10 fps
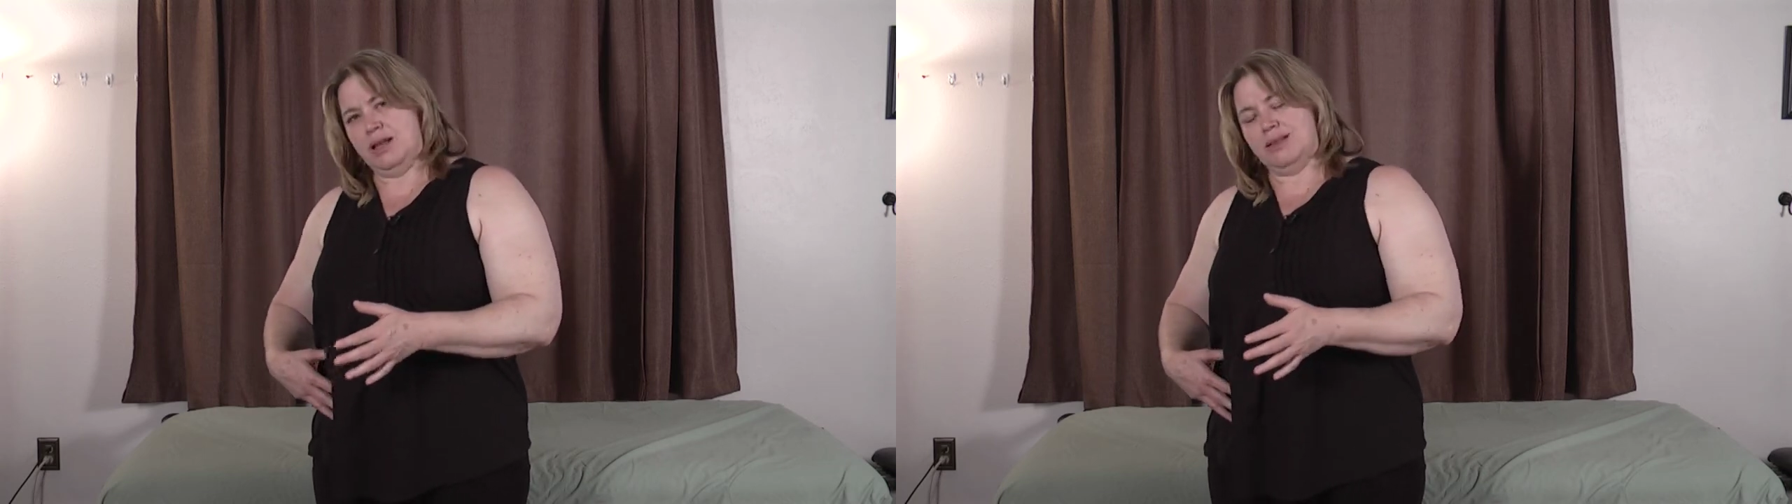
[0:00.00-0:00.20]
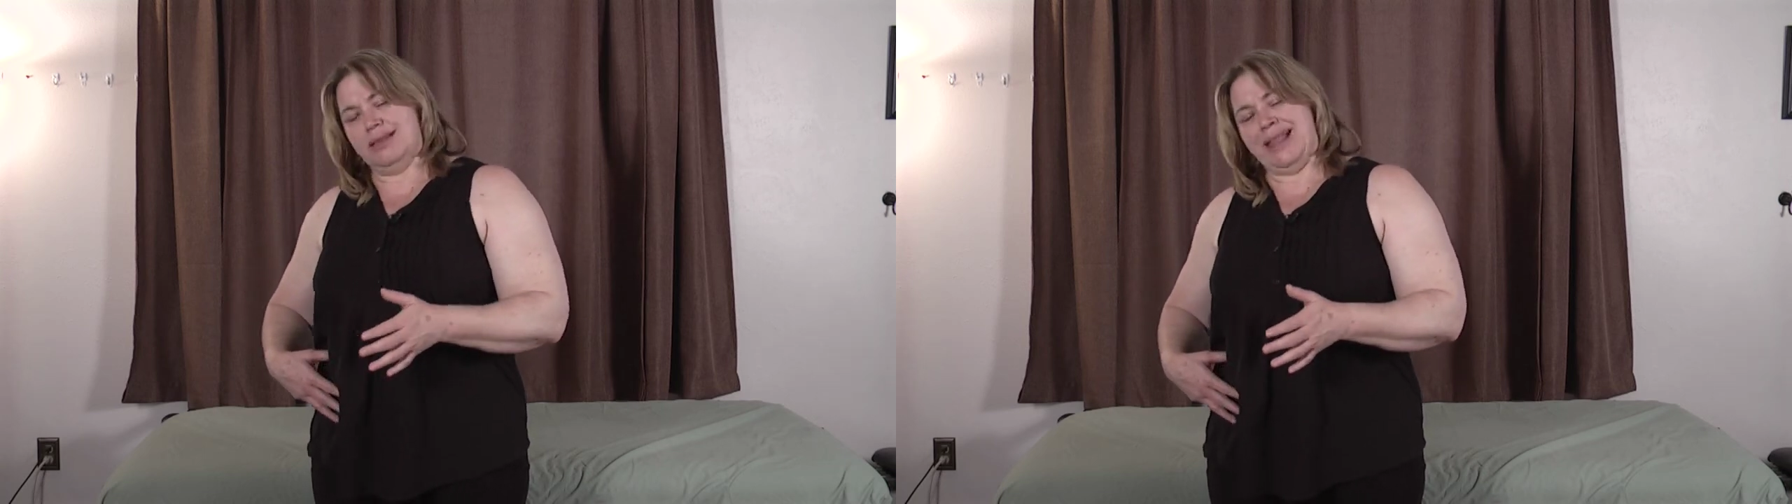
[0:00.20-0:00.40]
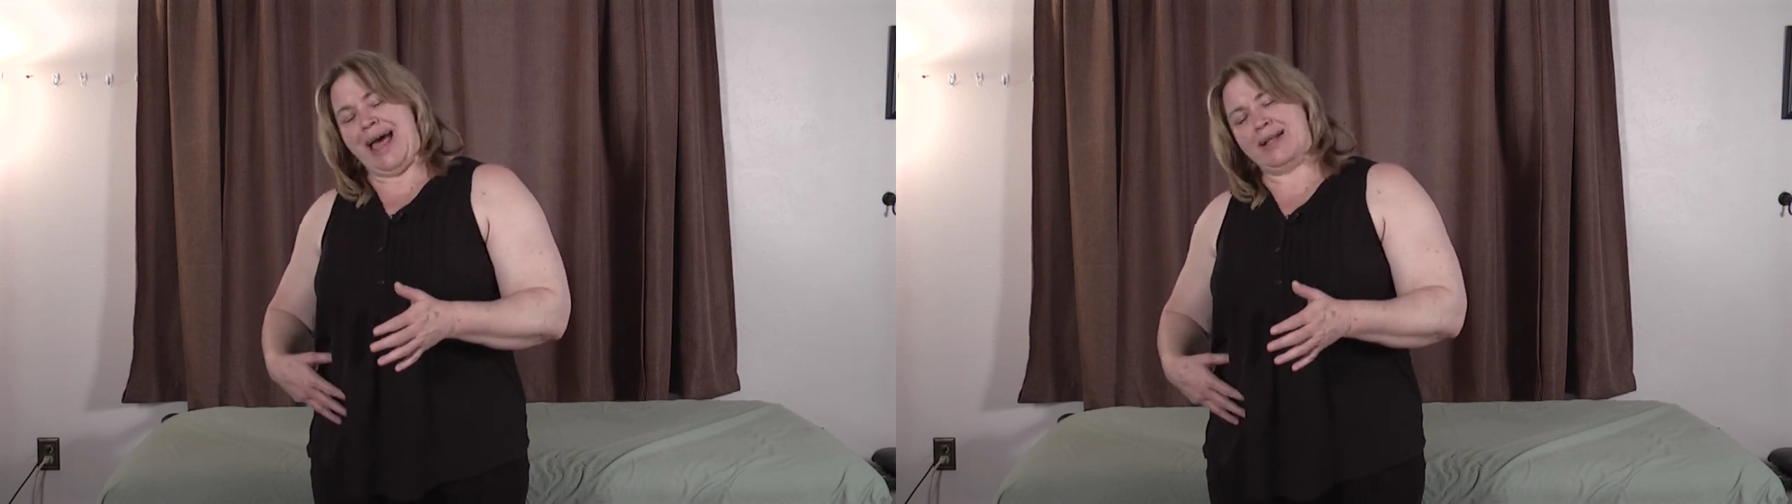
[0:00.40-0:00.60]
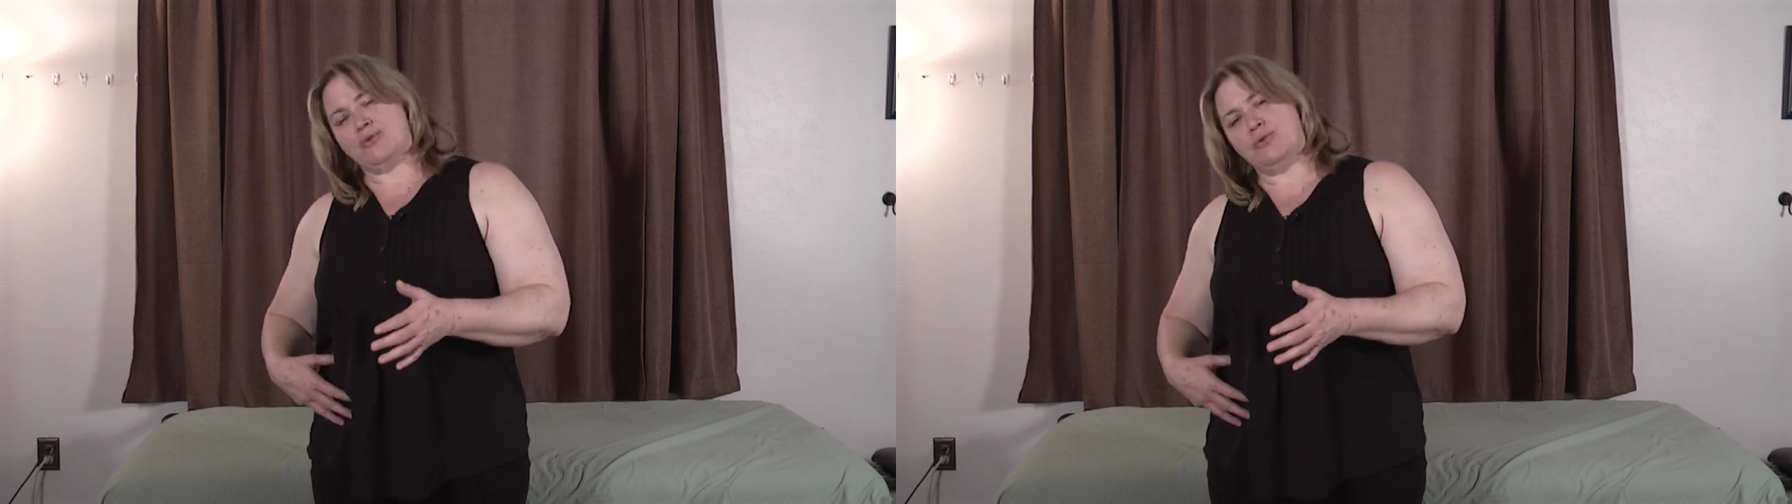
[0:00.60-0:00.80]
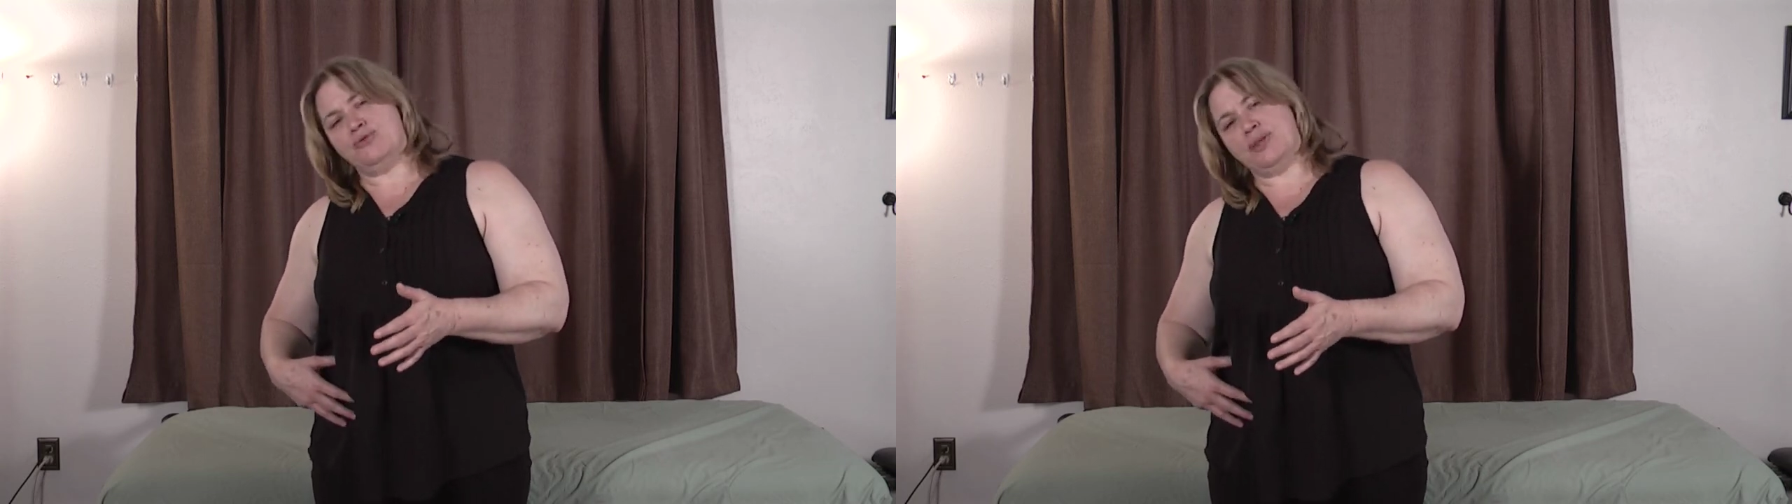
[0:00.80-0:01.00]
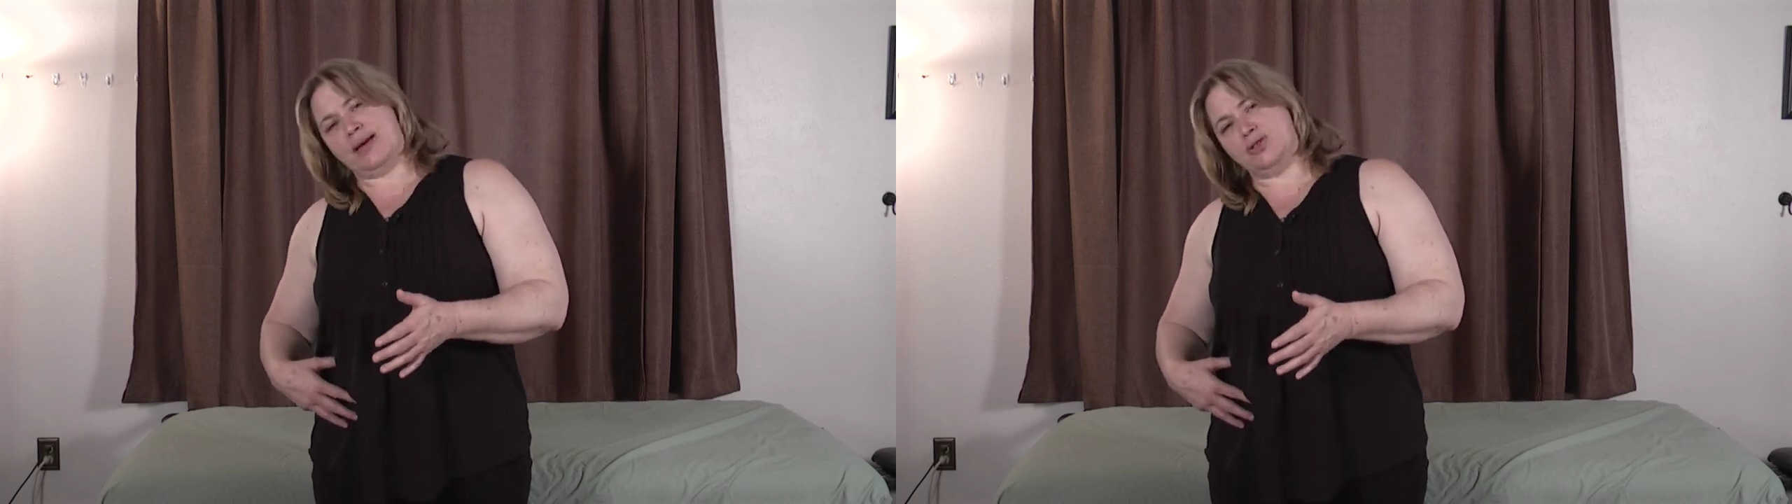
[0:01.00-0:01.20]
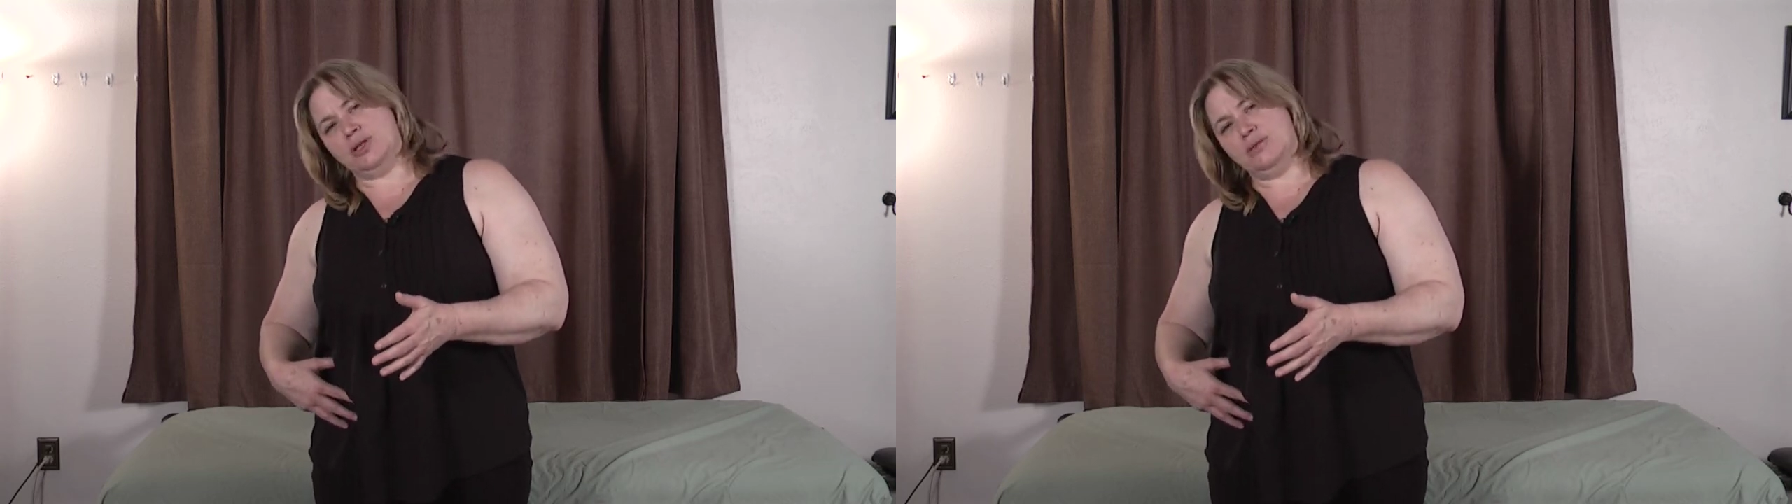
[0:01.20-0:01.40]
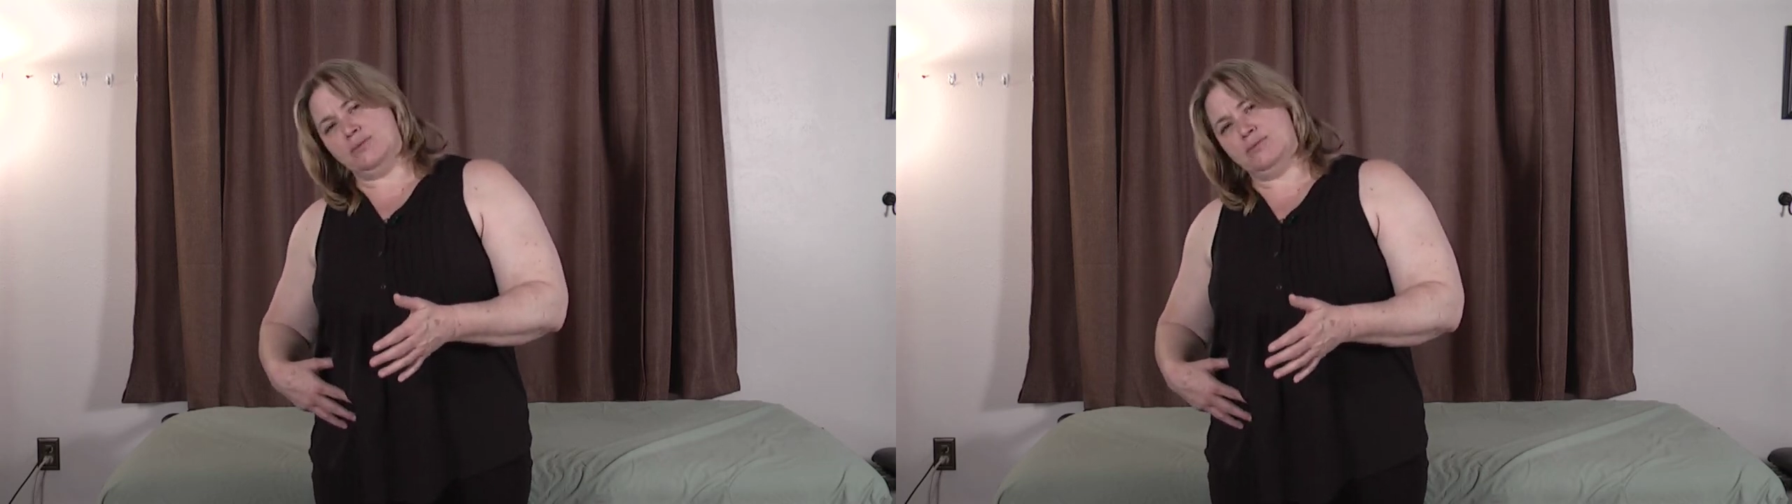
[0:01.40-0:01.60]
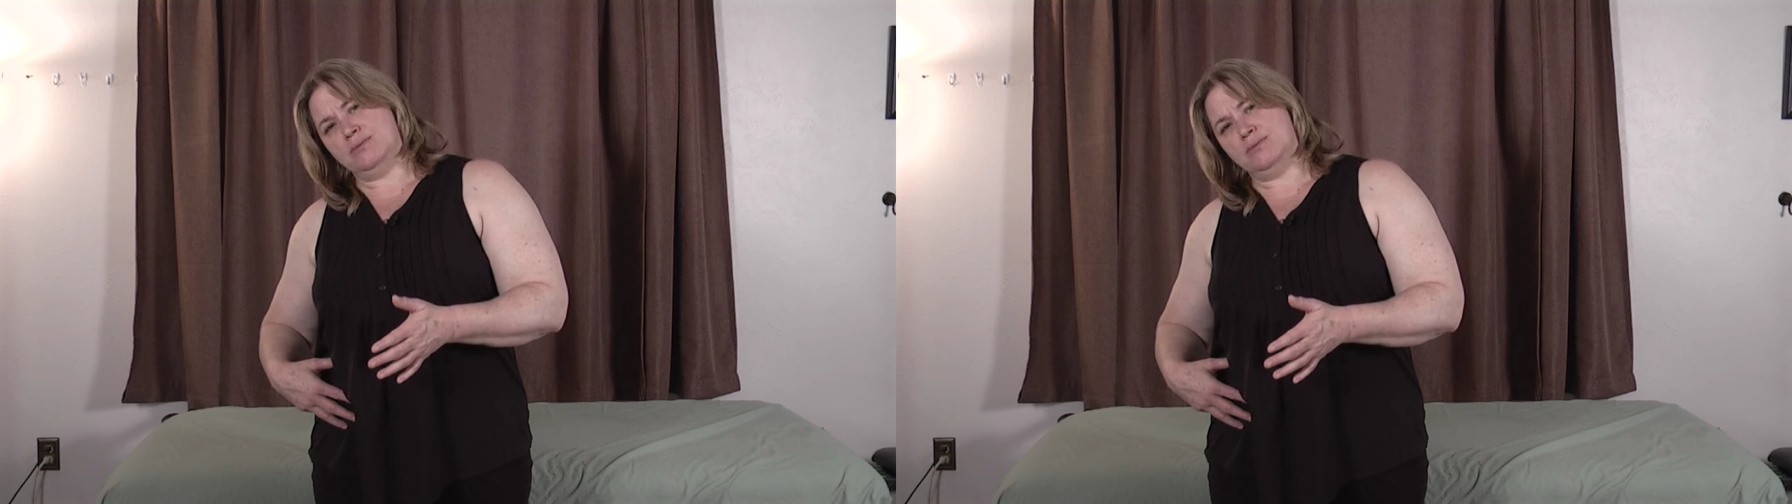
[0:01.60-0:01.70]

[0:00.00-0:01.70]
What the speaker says: Lateral flexion,